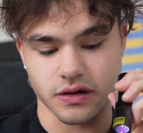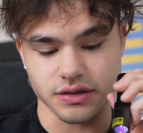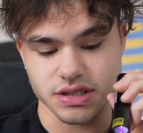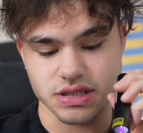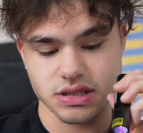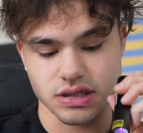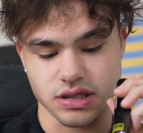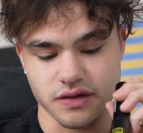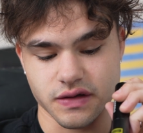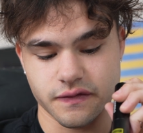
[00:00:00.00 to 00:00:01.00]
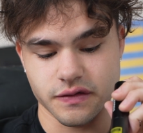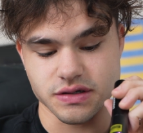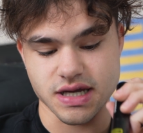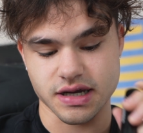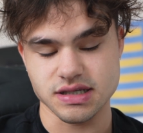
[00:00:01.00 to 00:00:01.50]
I'll just give it a few
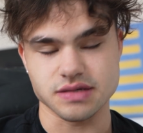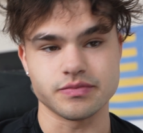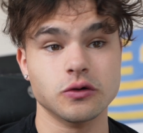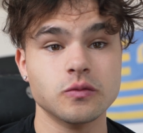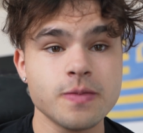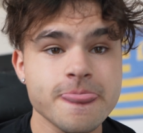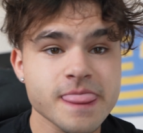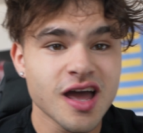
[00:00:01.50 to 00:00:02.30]
seconds, boom,